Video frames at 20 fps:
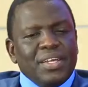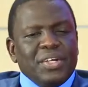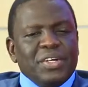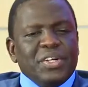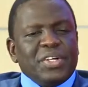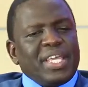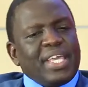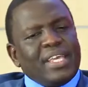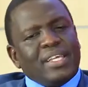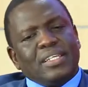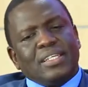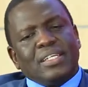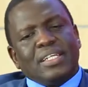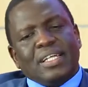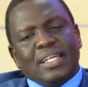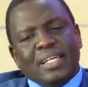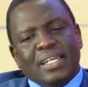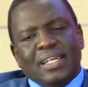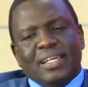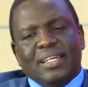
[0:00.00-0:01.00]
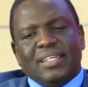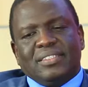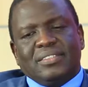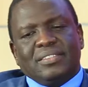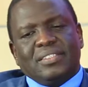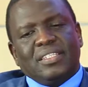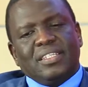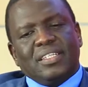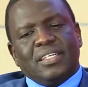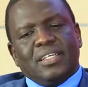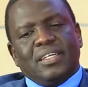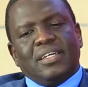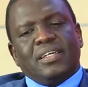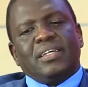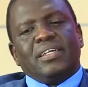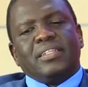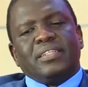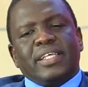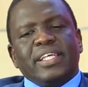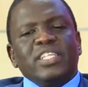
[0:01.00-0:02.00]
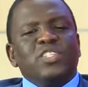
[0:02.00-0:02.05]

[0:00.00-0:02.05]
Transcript: Okay. The